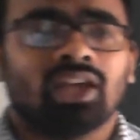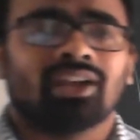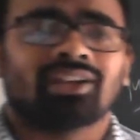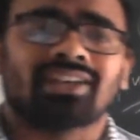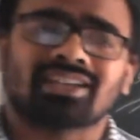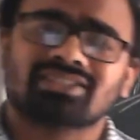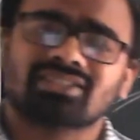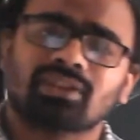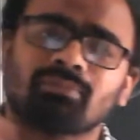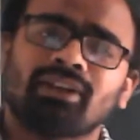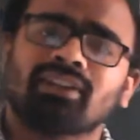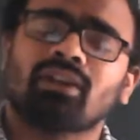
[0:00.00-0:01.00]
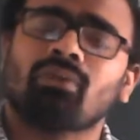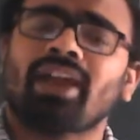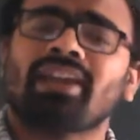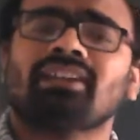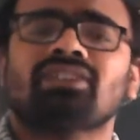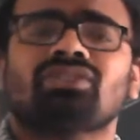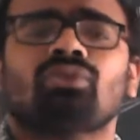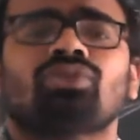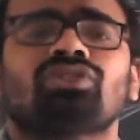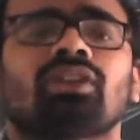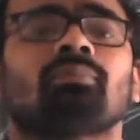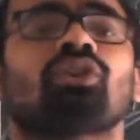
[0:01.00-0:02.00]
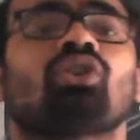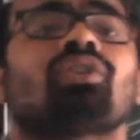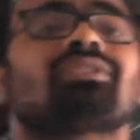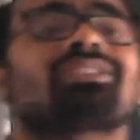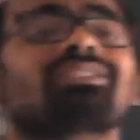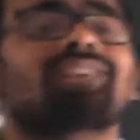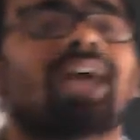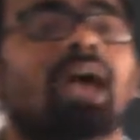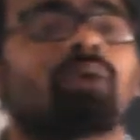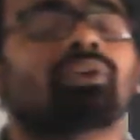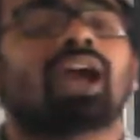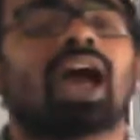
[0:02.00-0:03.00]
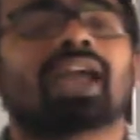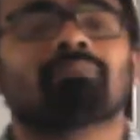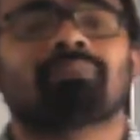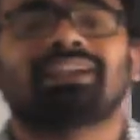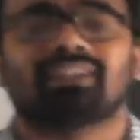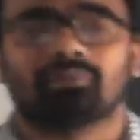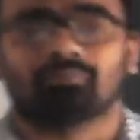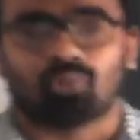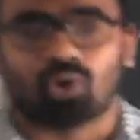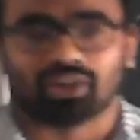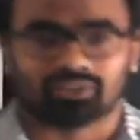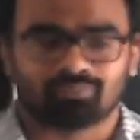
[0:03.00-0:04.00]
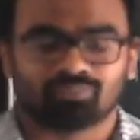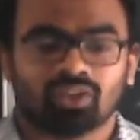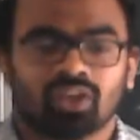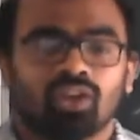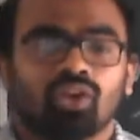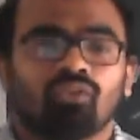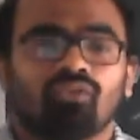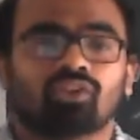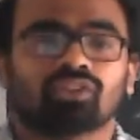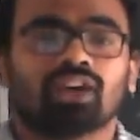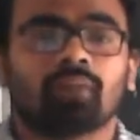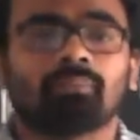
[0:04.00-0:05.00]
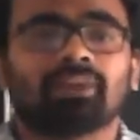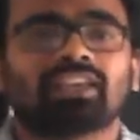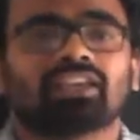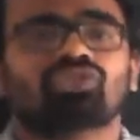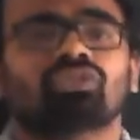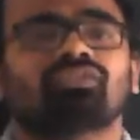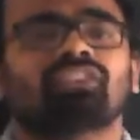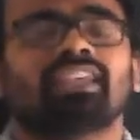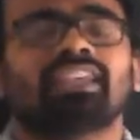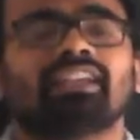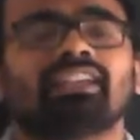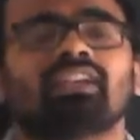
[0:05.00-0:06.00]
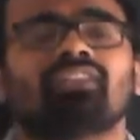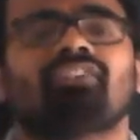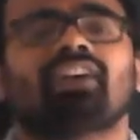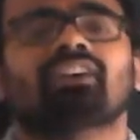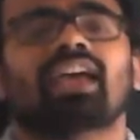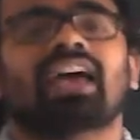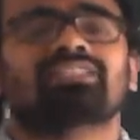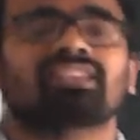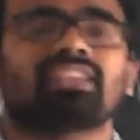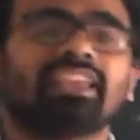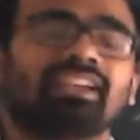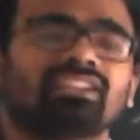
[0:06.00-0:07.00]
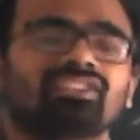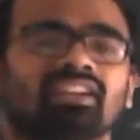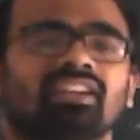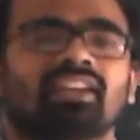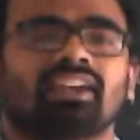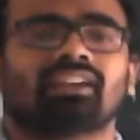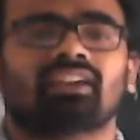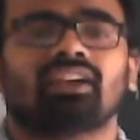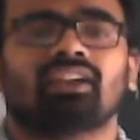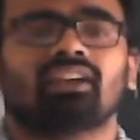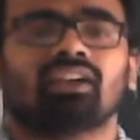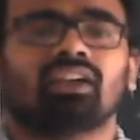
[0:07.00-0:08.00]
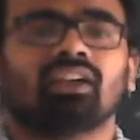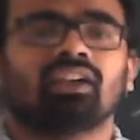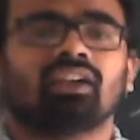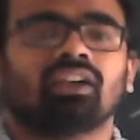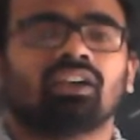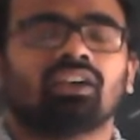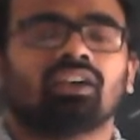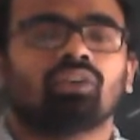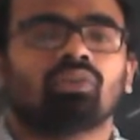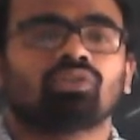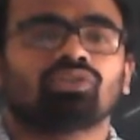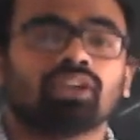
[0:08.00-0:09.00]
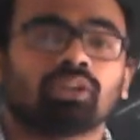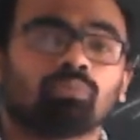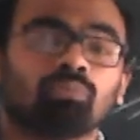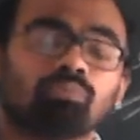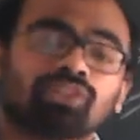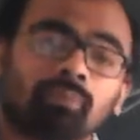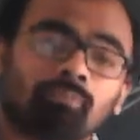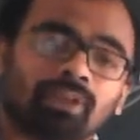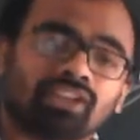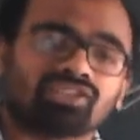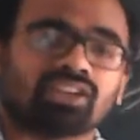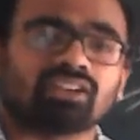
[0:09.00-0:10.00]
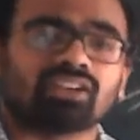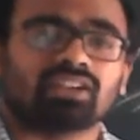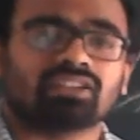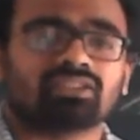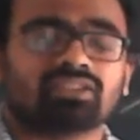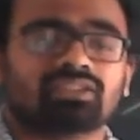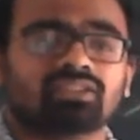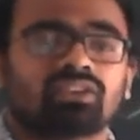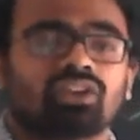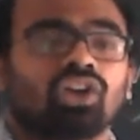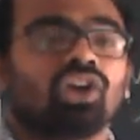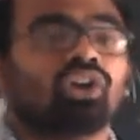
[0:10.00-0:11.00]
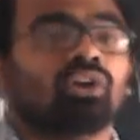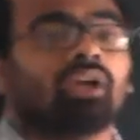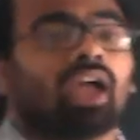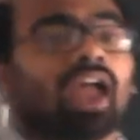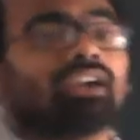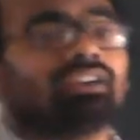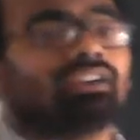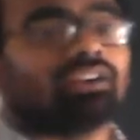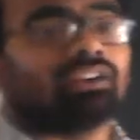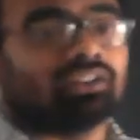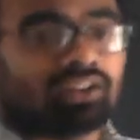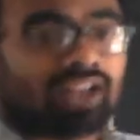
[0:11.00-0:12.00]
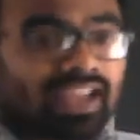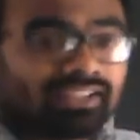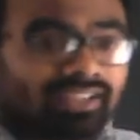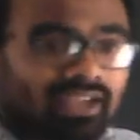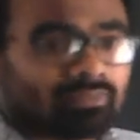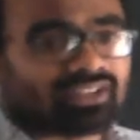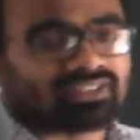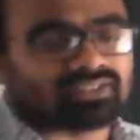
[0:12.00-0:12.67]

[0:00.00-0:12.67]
Tungsten material, why it is used? Because it is having high melting point. For the application of the heating effect, as the heat generated, their temperature increases and light emits.